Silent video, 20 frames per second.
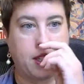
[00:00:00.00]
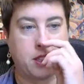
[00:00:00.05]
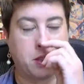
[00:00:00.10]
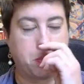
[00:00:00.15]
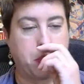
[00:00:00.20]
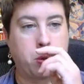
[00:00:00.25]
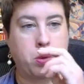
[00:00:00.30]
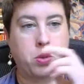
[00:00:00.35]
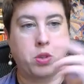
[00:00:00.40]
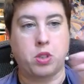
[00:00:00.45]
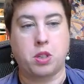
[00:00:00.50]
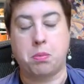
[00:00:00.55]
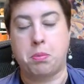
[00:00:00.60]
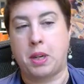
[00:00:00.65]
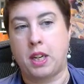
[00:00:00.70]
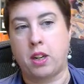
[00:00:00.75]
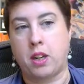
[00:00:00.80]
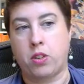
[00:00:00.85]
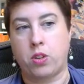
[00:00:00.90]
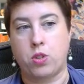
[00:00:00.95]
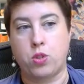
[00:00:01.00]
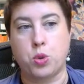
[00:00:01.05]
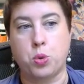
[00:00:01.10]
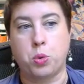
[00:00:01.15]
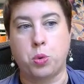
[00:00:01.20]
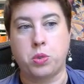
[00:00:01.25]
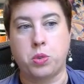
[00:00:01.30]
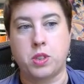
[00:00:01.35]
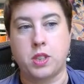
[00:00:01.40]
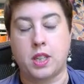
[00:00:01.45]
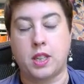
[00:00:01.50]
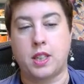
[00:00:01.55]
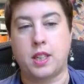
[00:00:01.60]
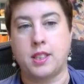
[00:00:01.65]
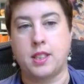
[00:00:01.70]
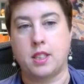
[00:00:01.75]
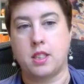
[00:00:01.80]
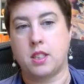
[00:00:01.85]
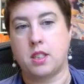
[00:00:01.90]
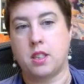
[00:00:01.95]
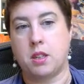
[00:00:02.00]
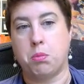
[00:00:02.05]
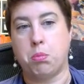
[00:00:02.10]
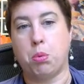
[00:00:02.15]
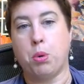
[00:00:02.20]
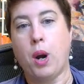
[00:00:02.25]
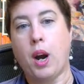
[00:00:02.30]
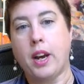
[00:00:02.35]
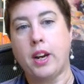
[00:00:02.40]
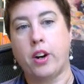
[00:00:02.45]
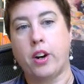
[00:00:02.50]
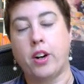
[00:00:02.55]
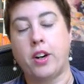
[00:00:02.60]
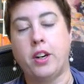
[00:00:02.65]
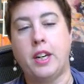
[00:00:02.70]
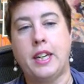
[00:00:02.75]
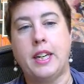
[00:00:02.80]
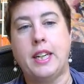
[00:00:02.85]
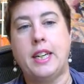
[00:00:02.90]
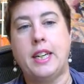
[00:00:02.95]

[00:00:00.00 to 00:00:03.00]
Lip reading: as opposed to many other tools that existed prior,